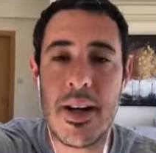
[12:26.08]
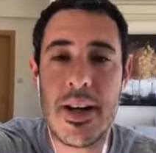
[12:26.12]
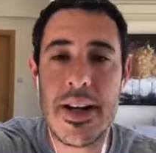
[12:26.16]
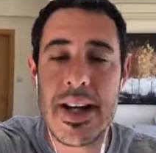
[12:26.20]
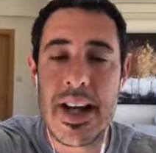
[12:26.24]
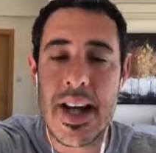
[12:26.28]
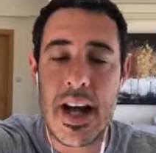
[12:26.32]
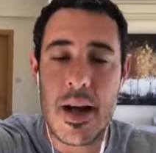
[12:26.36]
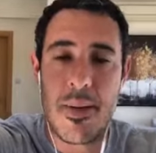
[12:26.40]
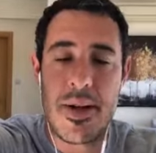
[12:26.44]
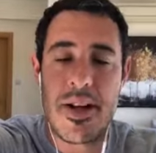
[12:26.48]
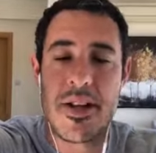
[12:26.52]

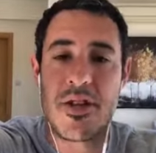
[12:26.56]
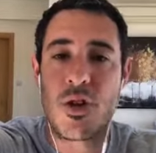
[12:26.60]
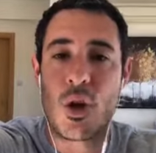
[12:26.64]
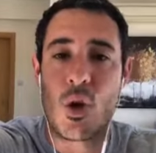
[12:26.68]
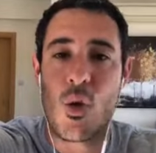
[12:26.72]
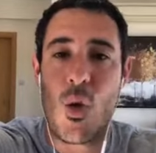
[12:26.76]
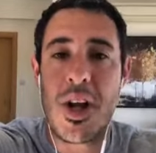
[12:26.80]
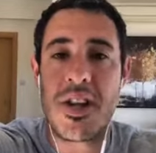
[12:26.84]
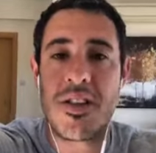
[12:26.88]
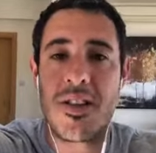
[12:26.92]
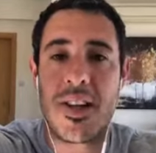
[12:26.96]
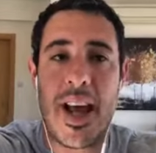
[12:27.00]
it's
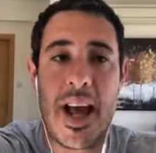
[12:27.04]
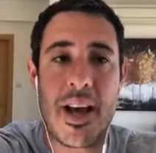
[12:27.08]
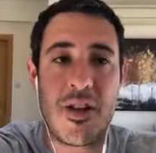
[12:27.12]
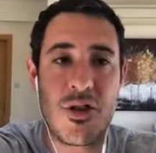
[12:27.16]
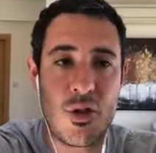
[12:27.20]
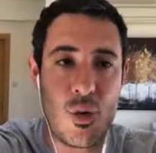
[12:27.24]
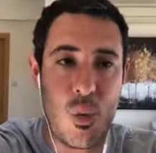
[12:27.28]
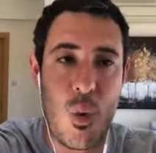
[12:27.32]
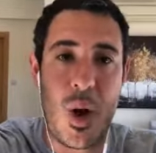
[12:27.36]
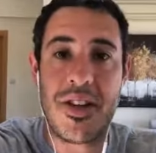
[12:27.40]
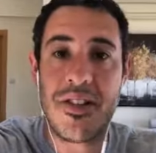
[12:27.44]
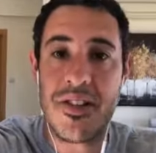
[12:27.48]
great to get
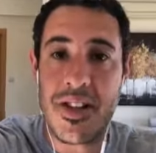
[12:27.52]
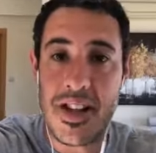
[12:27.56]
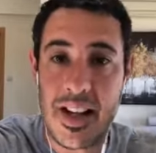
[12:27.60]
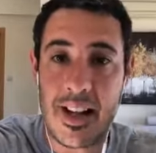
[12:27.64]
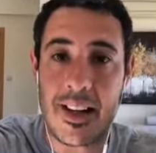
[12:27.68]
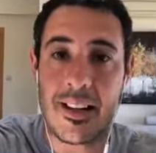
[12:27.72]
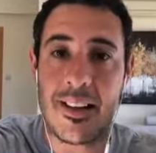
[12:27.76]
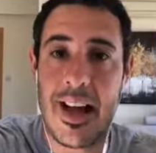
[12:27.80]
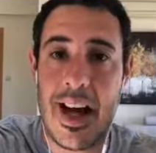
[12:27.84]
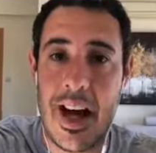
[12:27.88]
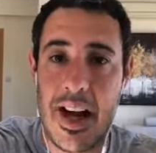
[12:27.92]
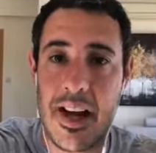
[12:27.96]
20
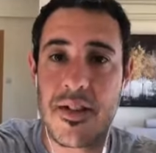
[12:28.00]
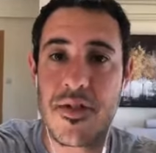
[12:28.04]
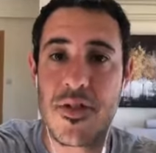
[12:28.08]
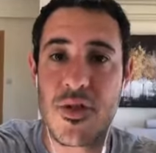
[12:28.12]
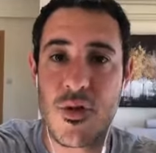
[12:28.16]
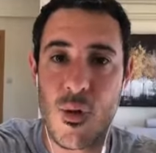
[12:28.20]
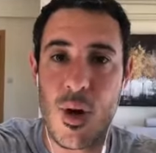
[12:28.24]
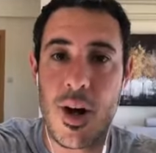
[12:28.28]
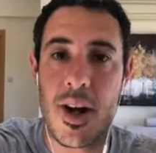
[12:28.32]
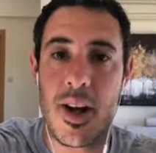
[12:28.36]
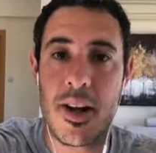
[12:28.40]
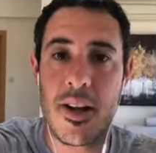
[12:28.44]
clients,
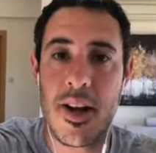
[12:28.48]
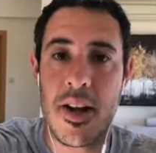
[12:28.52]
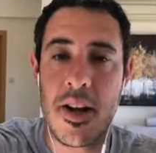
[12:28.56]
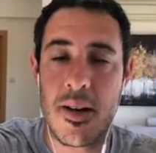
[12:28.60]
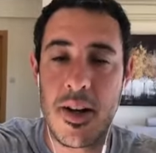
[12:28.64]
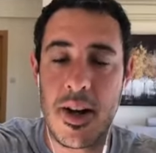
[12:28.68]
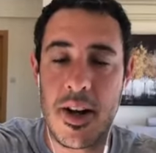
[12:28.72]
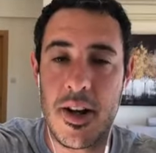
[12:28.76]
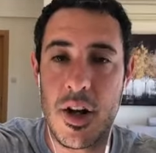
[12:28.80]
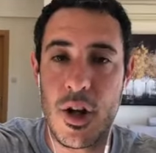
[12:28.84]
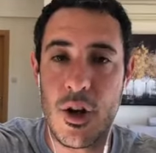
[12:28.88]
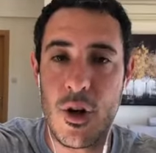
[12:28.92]
right,
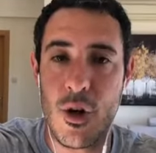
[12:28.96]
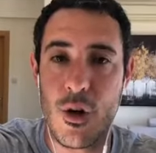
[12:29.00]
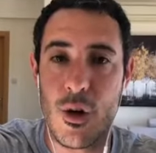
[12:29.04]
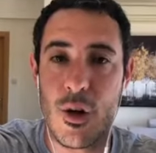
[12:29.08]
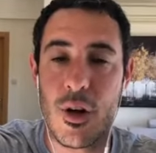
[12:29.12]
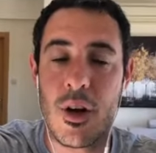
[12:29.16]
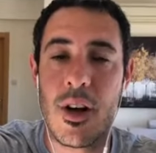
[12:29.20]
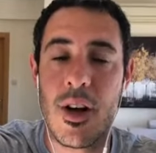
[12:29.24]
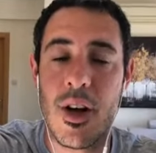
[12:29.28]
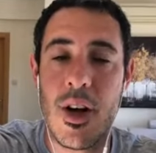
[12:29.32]
in a year,